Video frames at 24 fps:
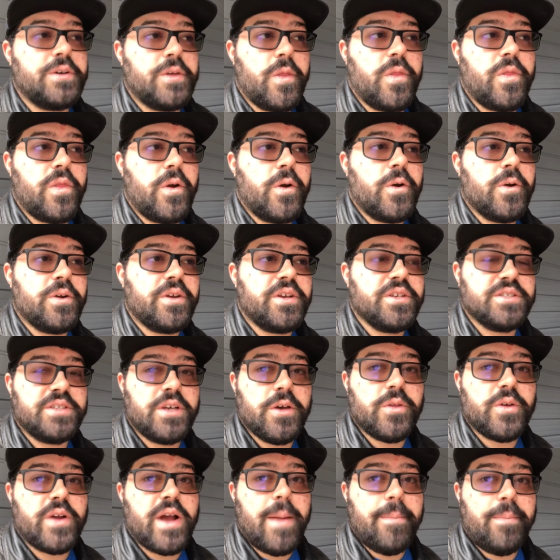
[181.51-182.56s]
third, because the
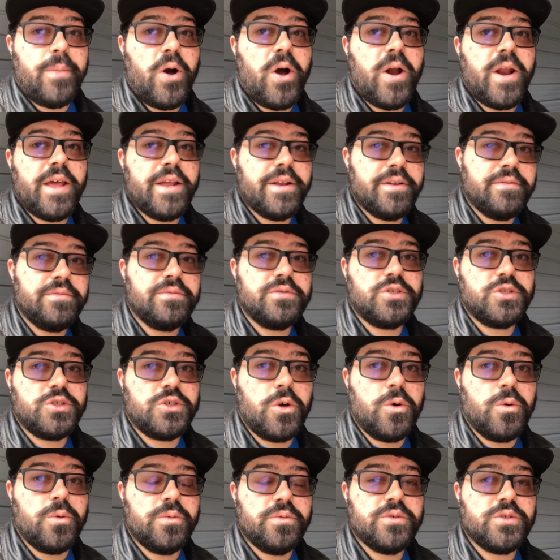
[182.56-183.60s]
other guy bought it,
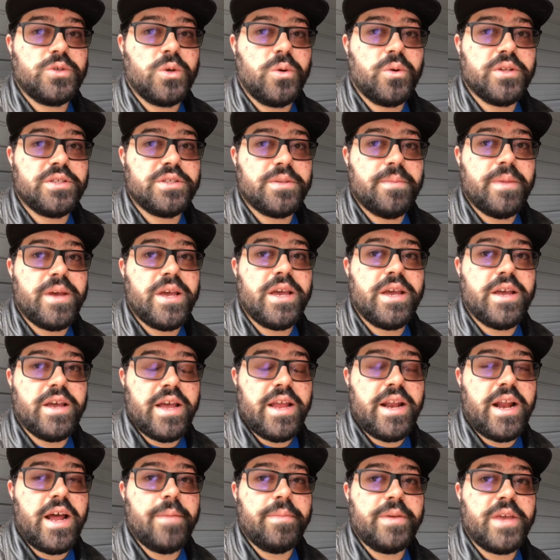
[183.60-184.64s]
sold it to me,
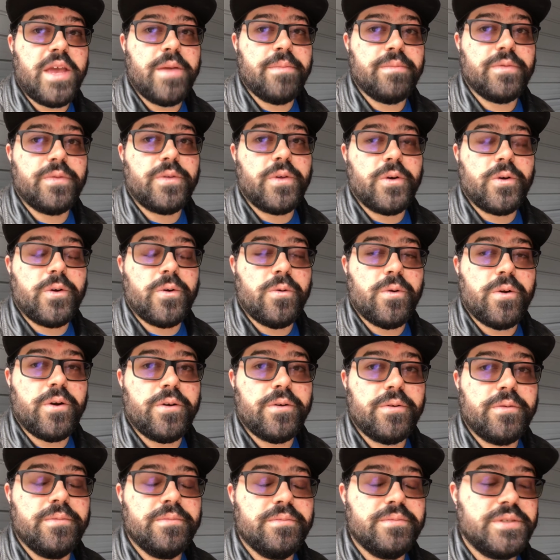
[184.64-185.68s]
and I became the third owner.
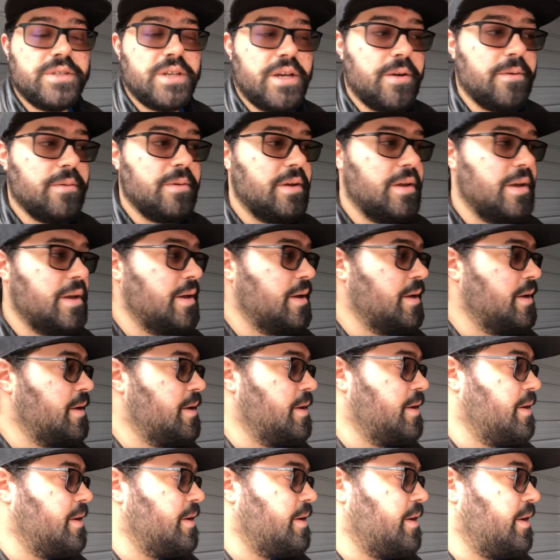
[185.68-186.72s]
So,
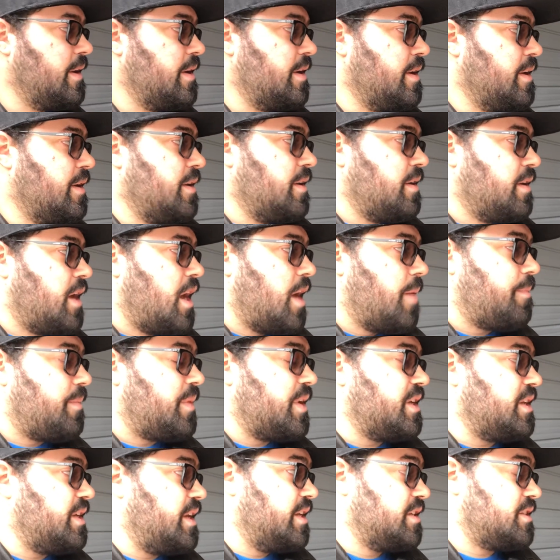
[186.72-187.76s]

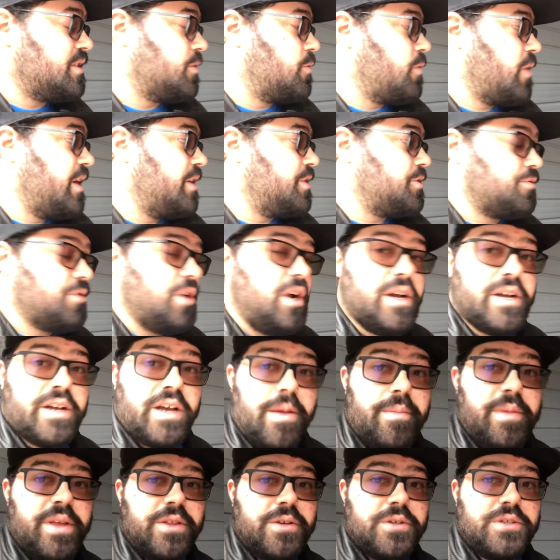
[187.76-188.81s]
but it's a great truck. I
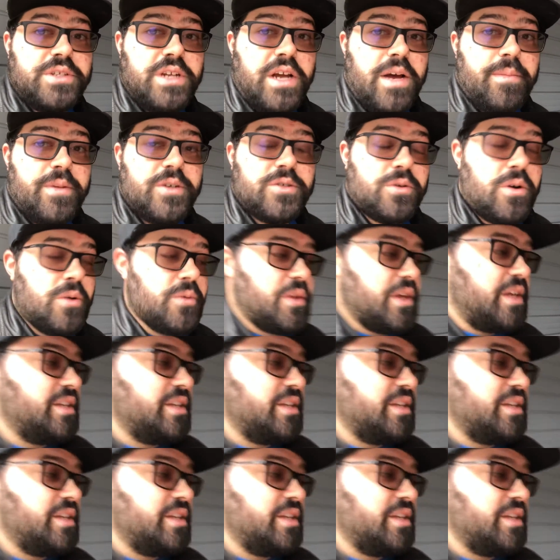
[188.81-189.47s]
mean, there's not much wrong with it.